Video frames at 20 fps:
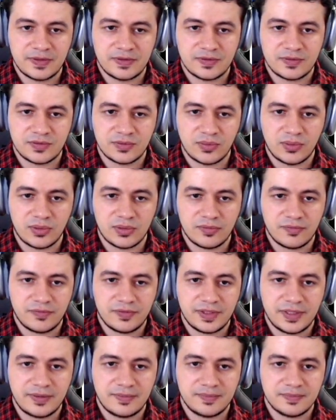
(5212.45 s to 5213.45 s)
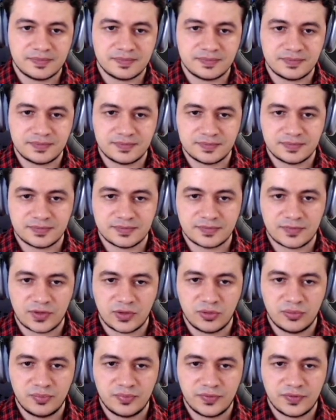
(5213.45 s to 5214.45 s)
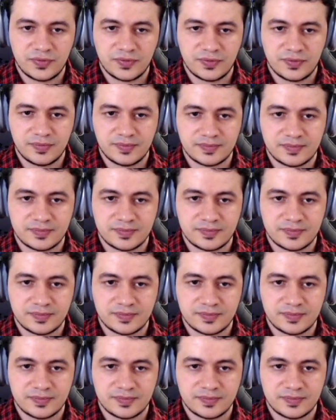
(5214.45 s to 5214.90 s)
to all of them. Oops.